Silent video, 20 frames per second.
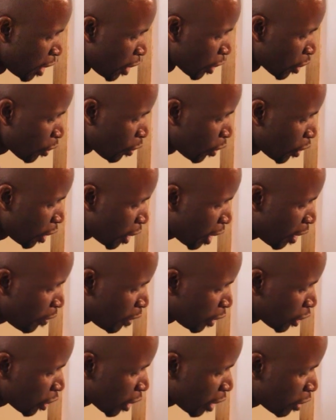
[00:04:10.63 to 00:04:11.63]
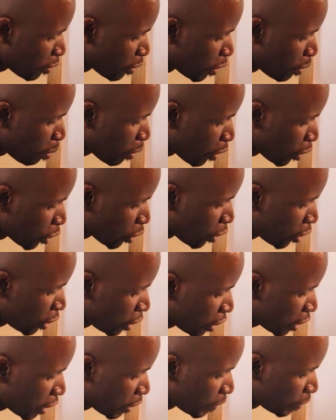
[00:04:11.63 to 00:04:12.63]
So here we'll start with
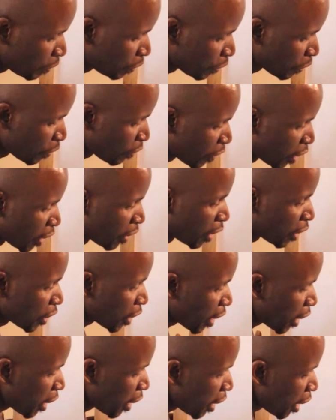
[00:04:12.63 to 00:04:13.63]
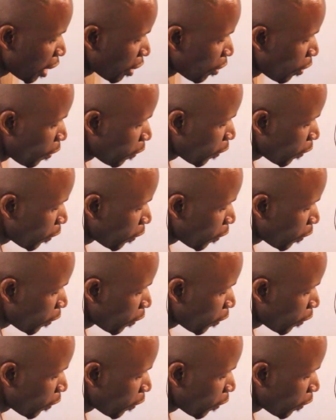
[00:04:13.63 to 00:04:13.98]
protons. The second I'll go